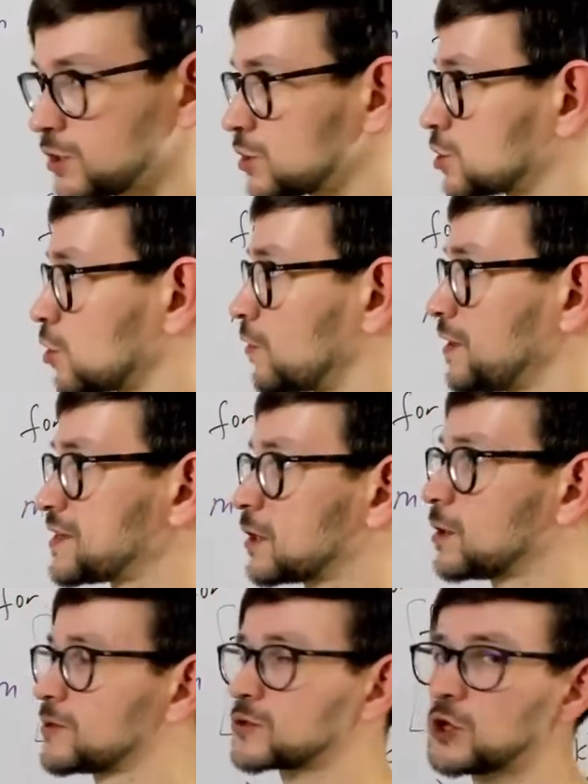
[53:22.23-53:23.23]
So this
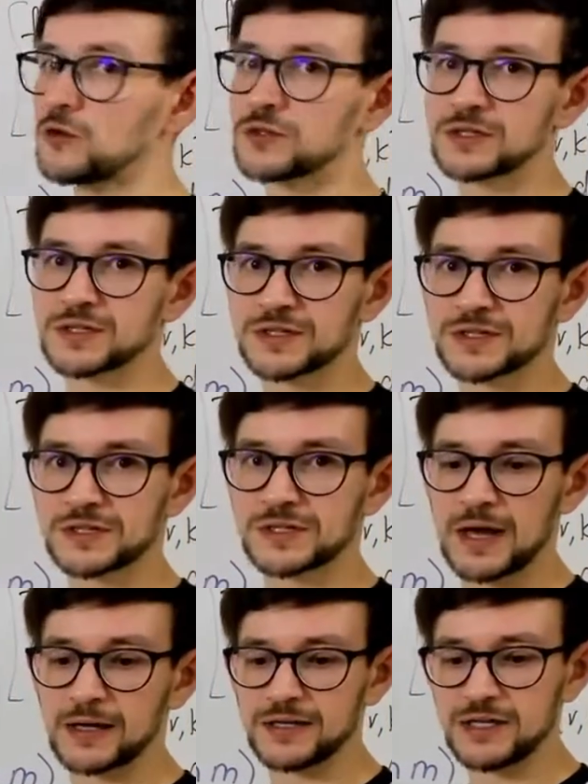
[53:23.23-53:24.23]
algorithm solves a
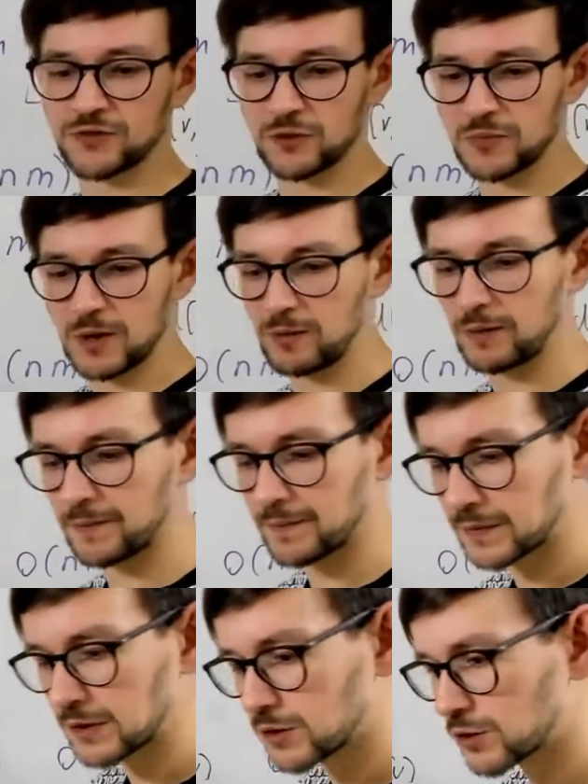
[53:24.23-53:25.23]
slightly different problem.
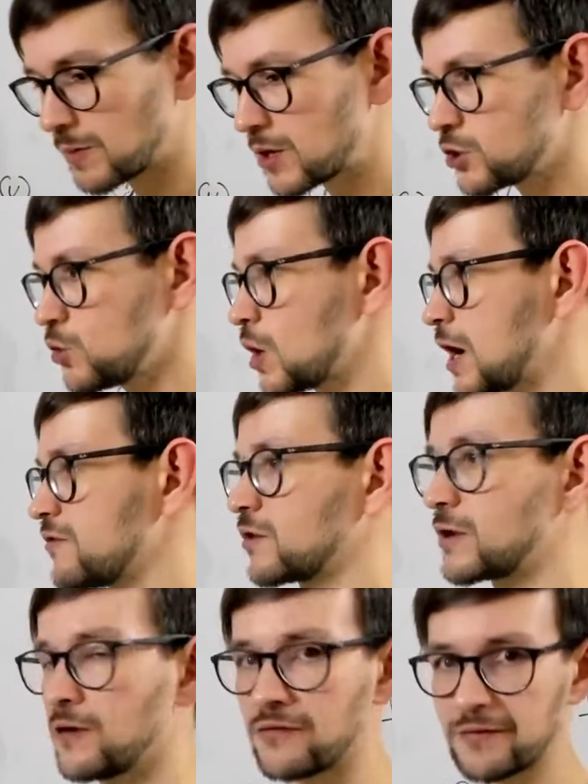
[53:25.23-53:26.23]
So imagine you have a
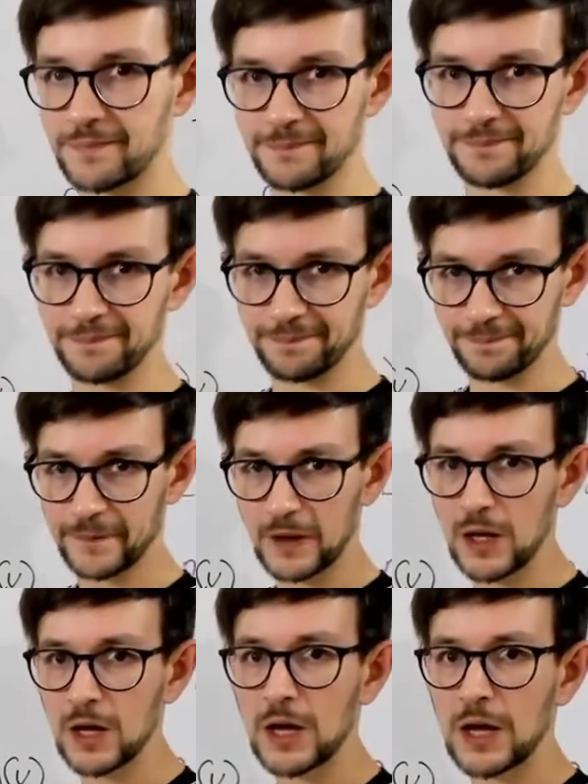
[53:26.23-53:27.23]
graph
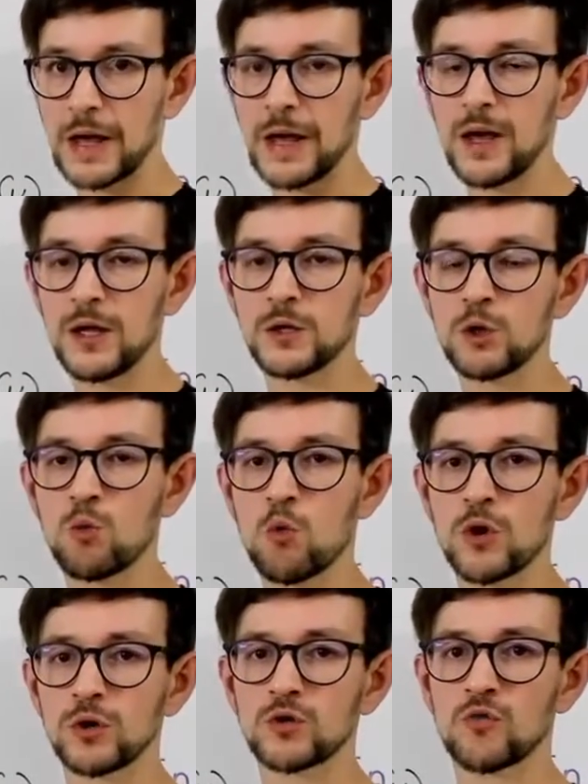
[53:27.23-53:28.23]
and you
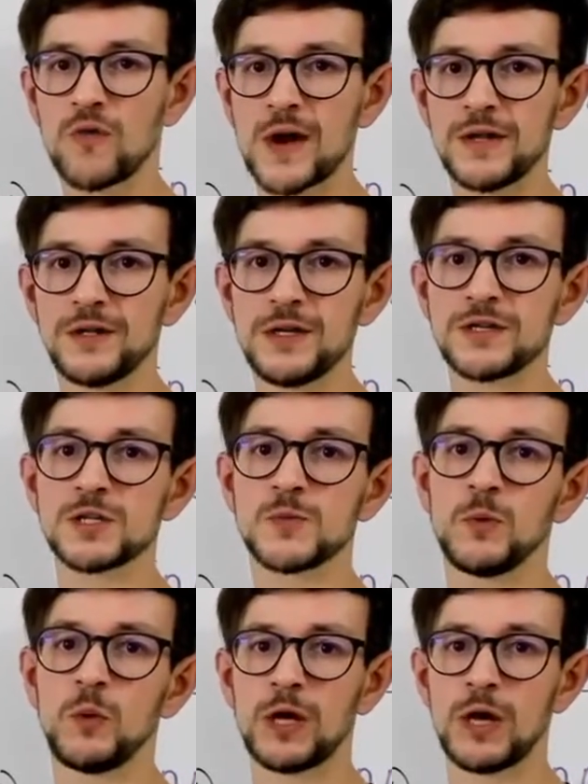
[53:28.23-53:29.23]
want to find distance
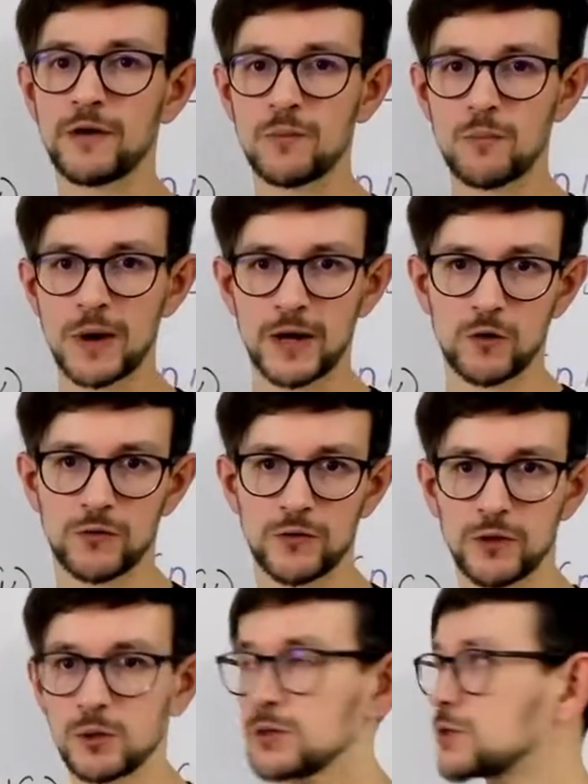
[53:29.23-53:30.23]
between every pair of the
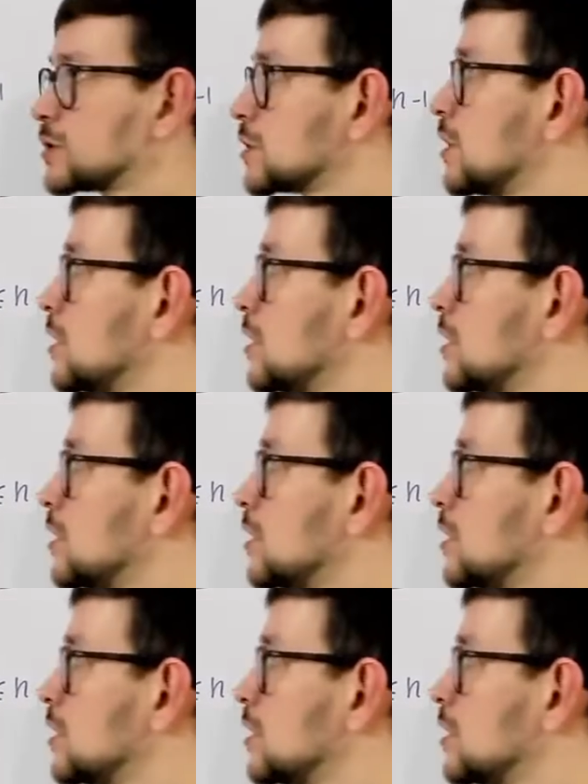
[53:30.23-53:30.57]
nodes.